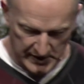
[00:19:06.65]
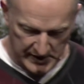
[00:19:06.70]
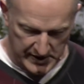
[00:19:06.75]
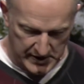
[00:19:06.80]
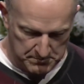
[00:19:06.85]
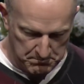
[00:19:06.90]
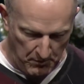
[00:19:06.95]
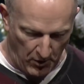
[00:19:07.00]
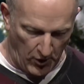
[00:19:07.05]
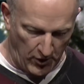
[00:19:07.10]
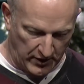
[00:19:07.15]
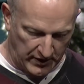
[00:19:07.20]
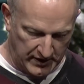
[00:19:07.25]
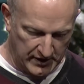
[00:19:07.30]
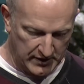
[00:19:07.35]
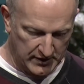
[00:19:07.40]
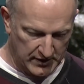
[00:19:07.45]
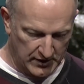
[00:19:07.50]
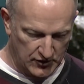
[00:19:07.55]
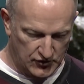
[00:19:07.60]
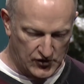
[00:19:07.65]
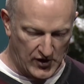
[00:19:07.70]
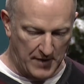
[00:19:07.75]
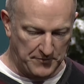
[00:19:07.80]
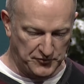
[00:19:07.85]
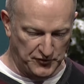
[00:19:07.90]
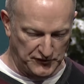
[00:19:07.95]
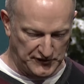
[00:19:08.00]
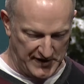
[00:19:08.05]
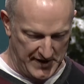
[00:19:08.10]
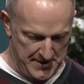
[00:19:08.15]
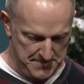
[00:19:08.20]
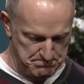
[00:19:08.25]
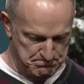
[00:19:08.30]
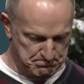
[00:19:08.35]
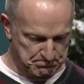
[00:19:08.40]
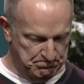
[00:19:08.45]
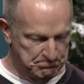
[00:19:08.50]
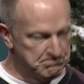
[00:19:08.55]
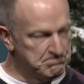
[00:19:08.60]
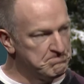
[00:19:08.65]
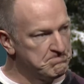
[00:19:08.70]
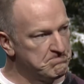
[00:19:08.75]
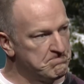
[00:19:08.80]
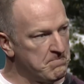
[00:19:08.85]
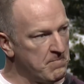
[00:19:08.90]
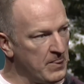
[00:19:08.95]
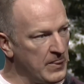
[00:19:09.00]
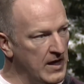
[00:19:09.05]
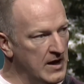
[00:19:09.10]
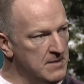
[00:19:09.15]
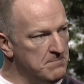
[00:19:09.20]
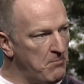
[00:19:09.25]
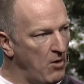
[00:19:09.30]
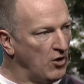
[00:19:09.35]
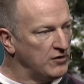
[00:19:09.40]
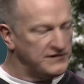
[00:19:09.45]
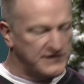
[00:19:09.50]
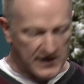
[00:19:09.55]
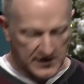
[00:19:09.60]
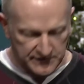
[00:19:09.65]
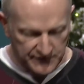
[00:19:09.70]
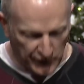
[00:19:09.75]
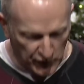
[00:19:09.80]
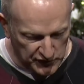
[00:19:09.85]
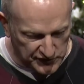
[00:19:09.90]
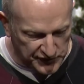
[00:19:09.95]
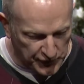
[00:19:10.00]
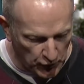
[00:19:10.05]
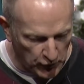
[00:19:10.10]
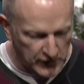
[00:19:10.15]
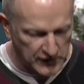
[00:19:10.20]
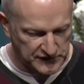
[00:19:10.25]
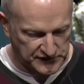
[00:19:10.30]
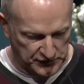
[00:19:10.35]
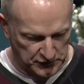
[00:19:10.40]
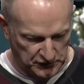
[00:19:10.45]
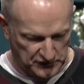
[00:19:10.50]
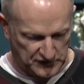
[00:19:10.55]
in Mark chapter 10. Mark 10, verse 32